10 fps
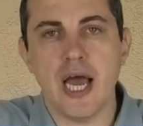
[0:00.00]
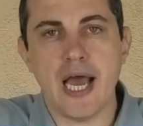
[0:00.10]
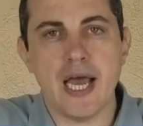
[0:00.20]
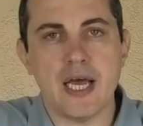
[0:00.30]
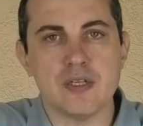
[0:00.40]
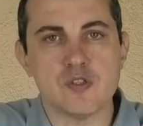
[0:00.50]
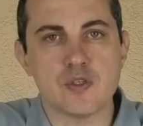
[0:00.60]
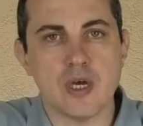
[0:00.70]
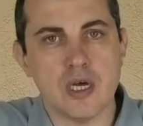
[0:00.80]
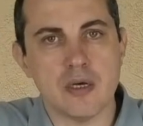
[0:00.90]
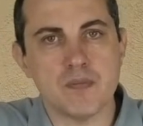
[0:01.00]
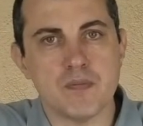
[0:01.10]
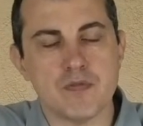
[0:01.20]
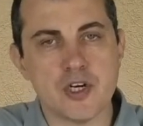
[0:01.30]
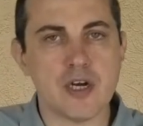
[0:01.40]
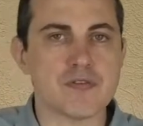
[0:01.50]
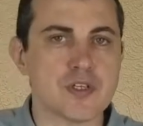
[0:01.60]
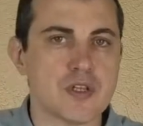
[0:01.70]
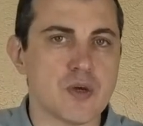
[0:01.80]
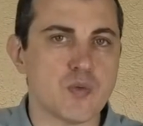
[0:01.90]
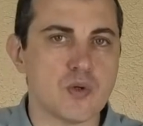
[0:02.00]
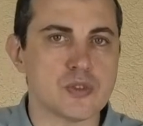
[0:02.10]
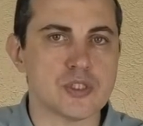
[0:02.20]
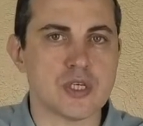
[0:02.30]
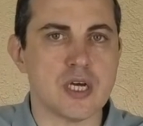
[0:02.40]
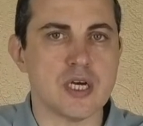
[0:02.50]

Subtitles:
and very often they won't